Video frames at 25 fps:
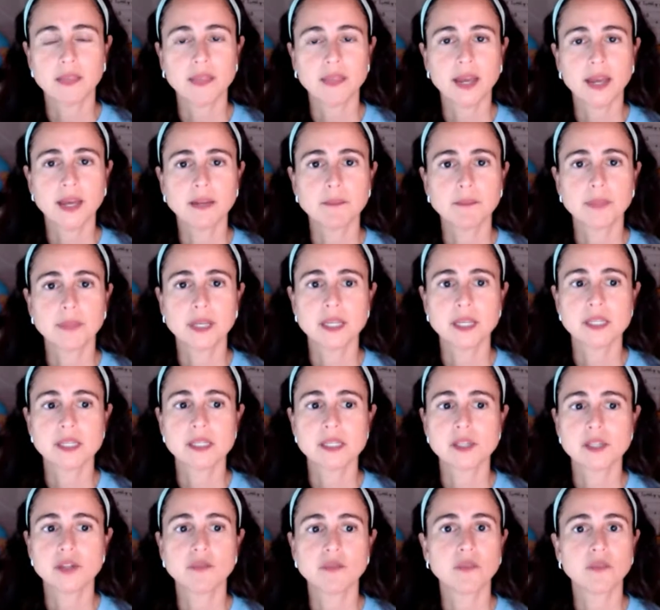that
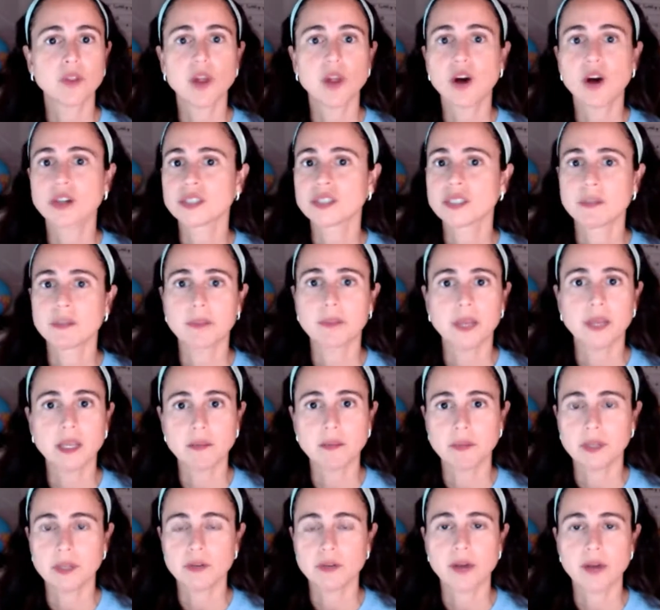because you've lost a
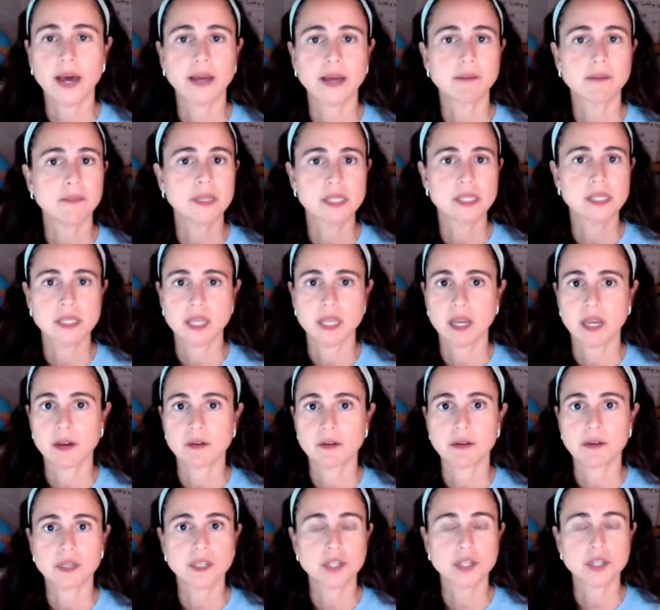baby, you had a
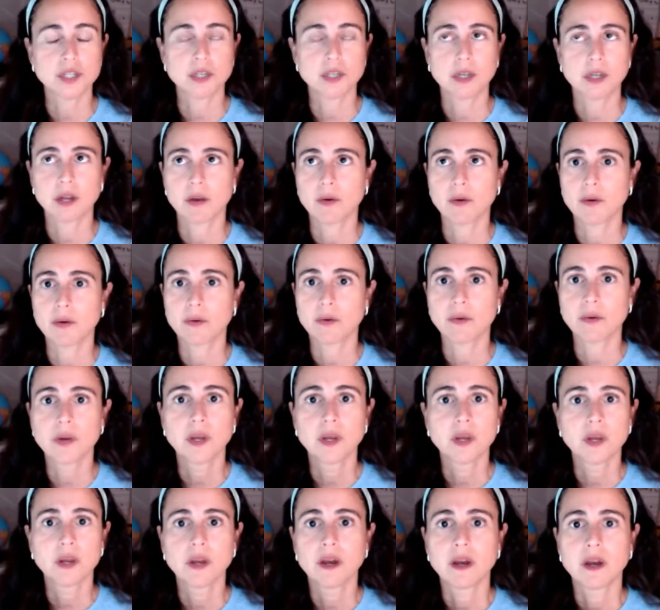miscarriage,
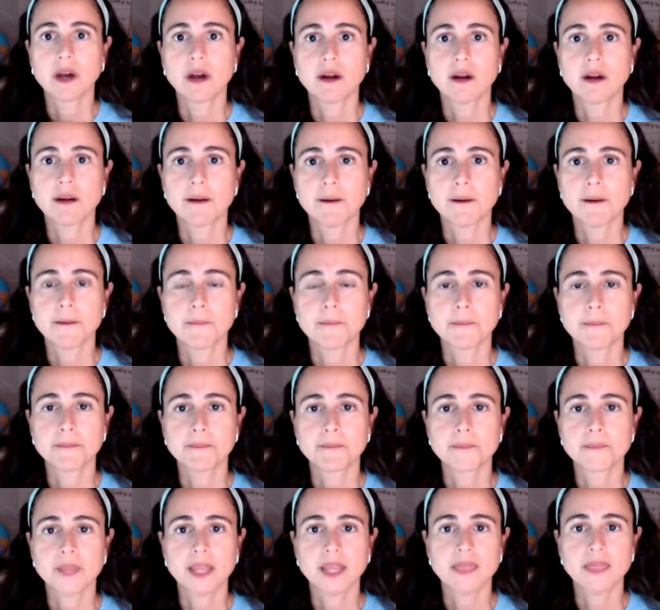
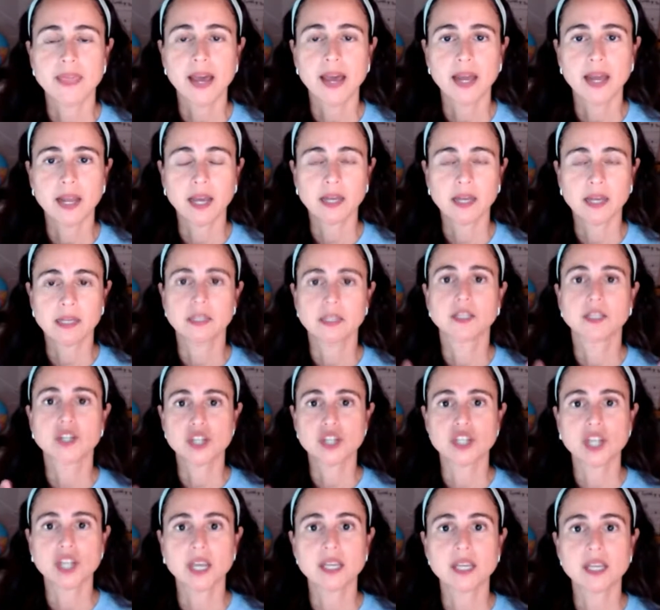and that kind of
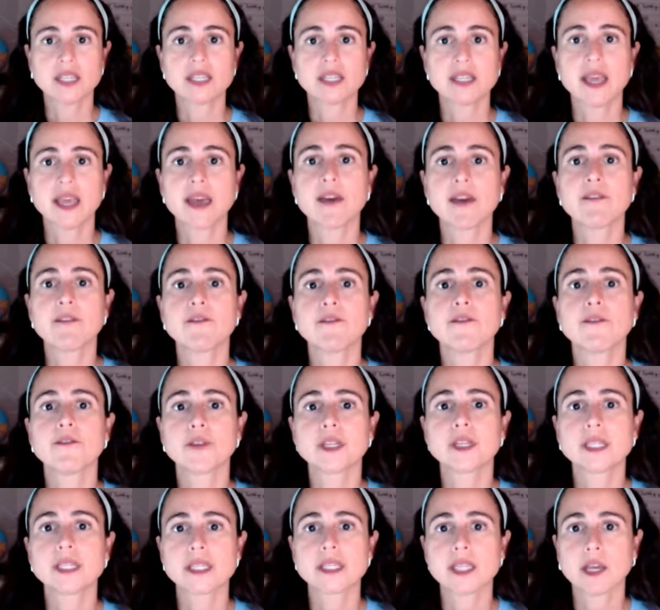shakes every
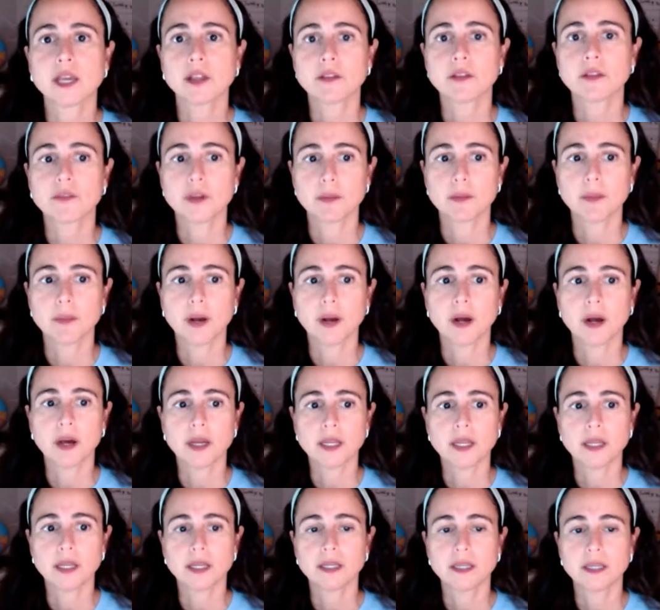cell of your
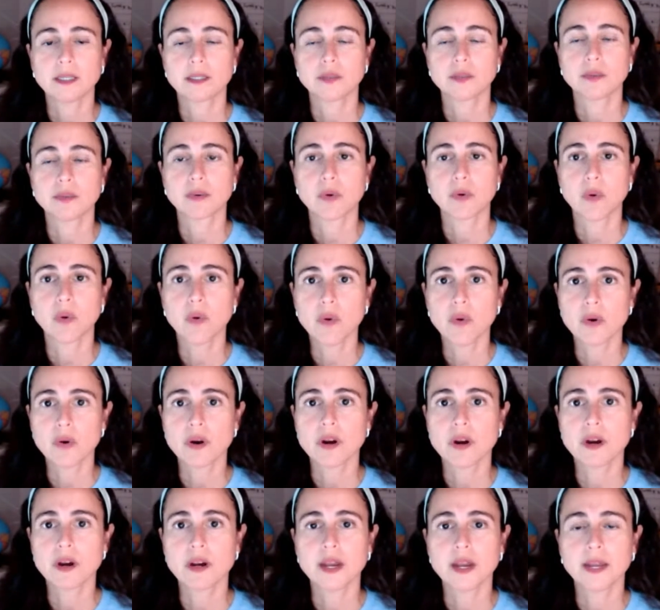body to the
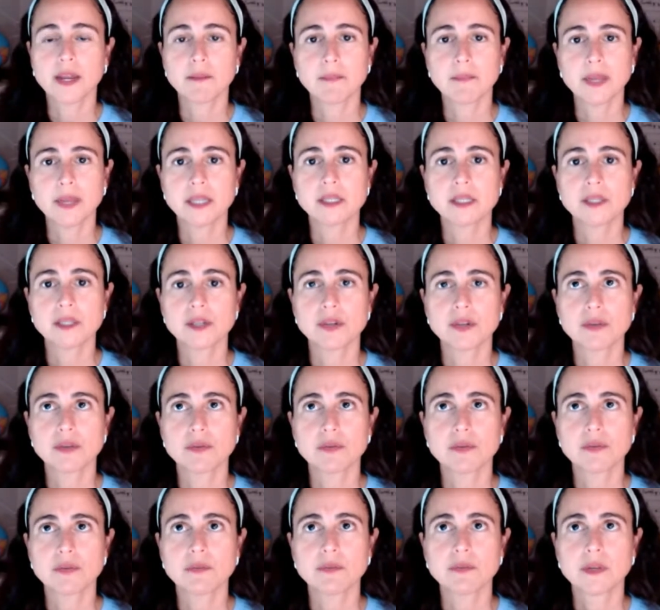core and makes
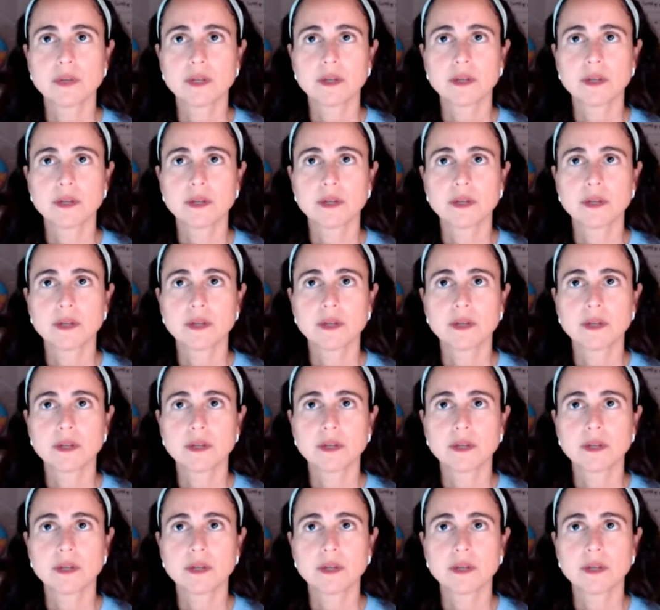you